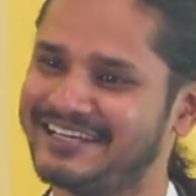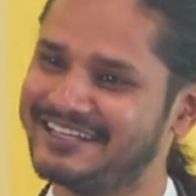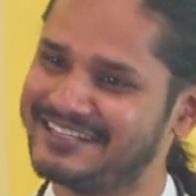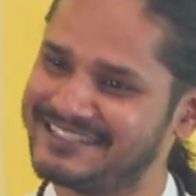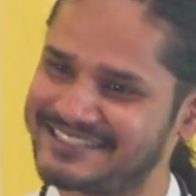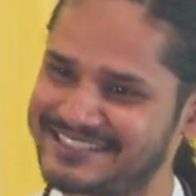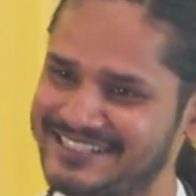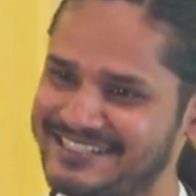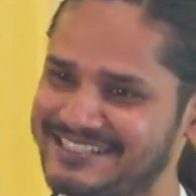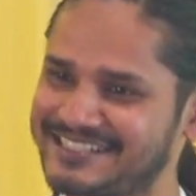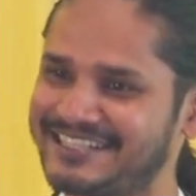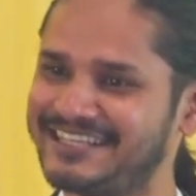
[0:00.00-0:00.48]
And
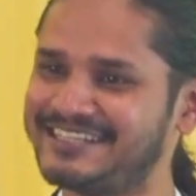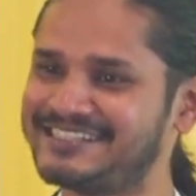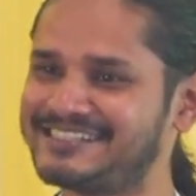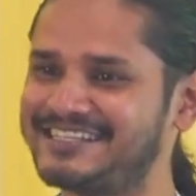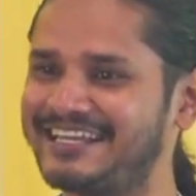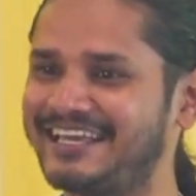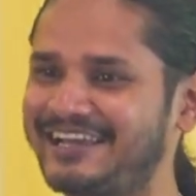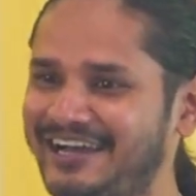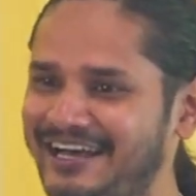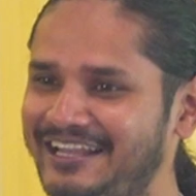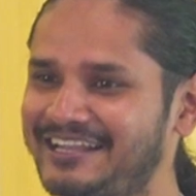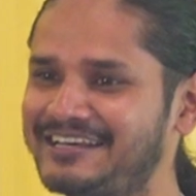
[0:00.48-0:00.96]
he says, let's
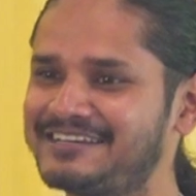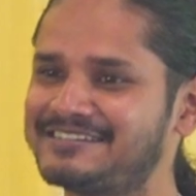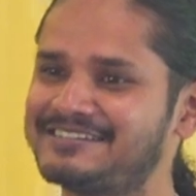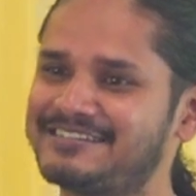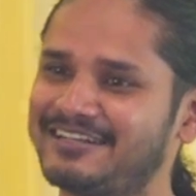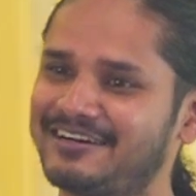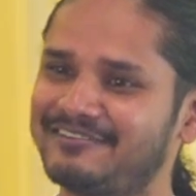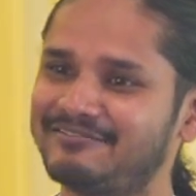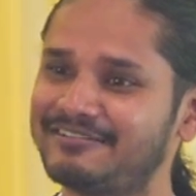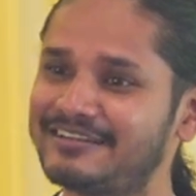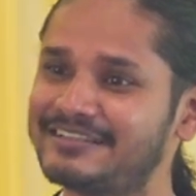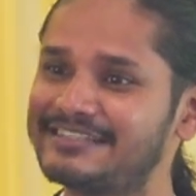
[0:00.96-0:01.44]
take all our
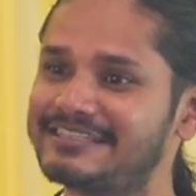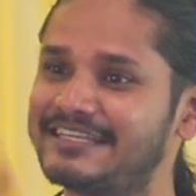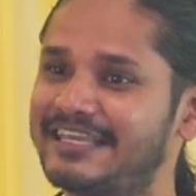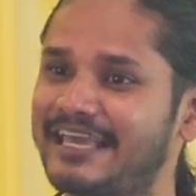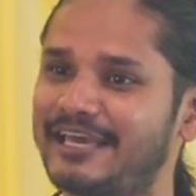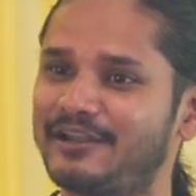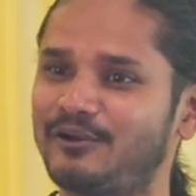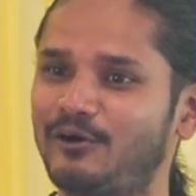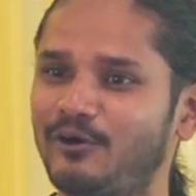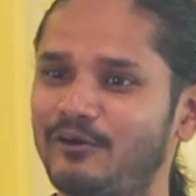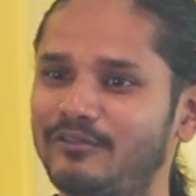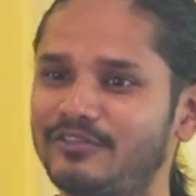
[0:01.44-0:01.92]
stuff, let's
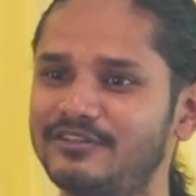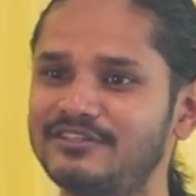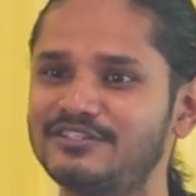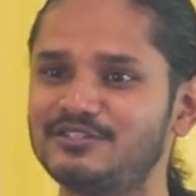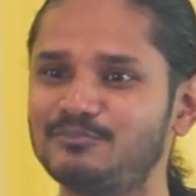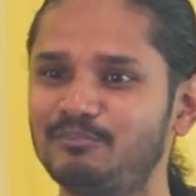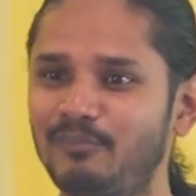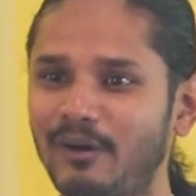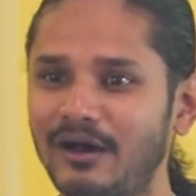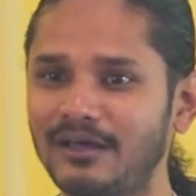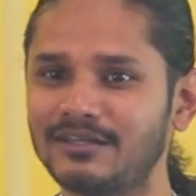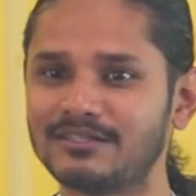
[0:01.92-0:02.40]
get on this
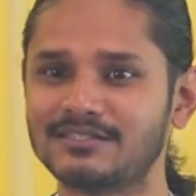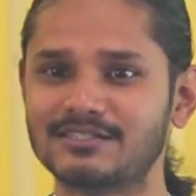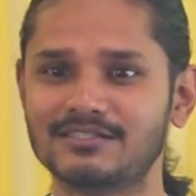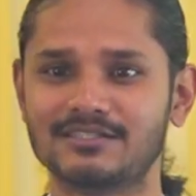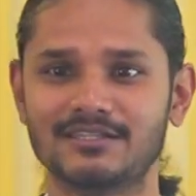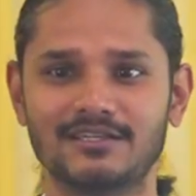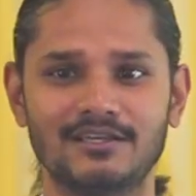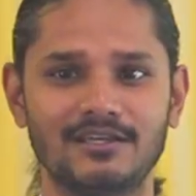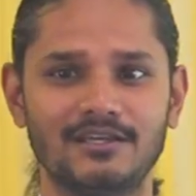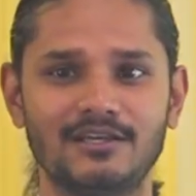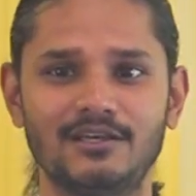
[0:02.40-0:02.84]
bus.